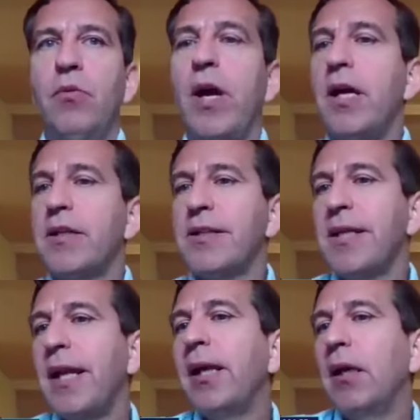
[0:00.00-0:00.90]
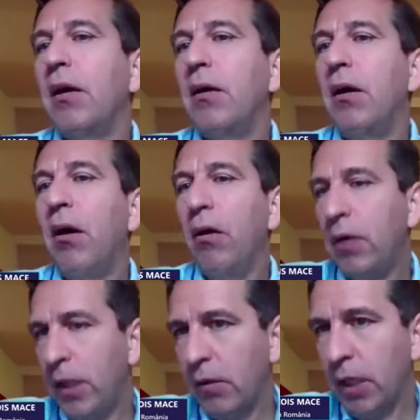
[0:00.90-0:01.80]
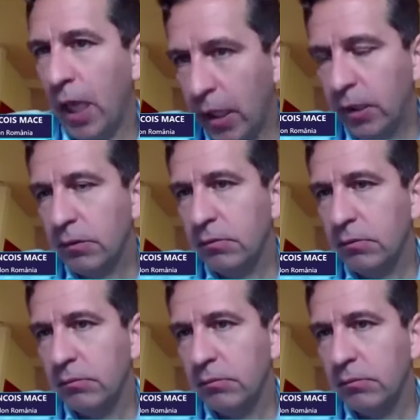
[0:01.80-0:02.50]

we're selling only online.